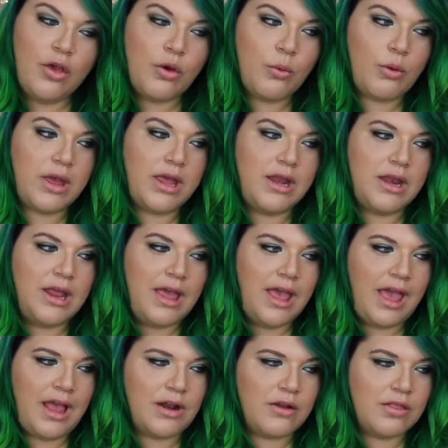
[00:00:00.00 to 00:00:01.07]
quite
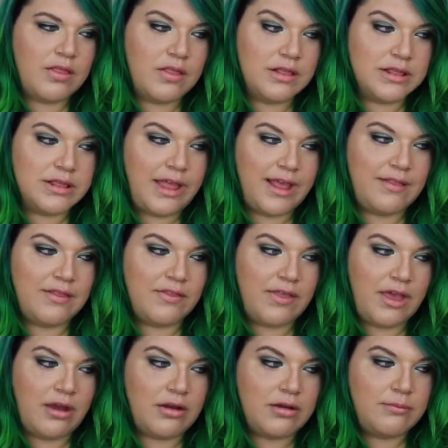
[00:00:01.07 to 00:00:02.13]
handle the light that the
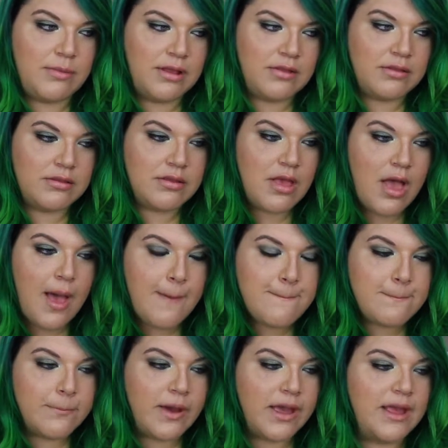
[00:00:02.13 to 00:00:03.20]
hair emits
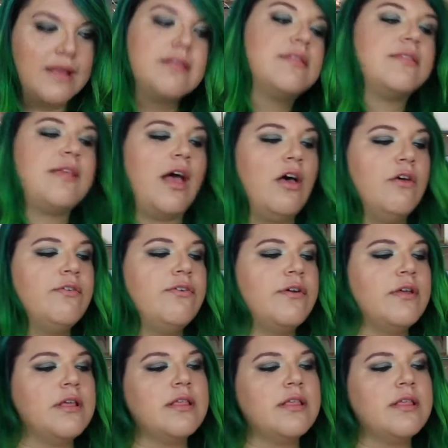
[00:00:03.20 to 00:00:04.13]
by itself.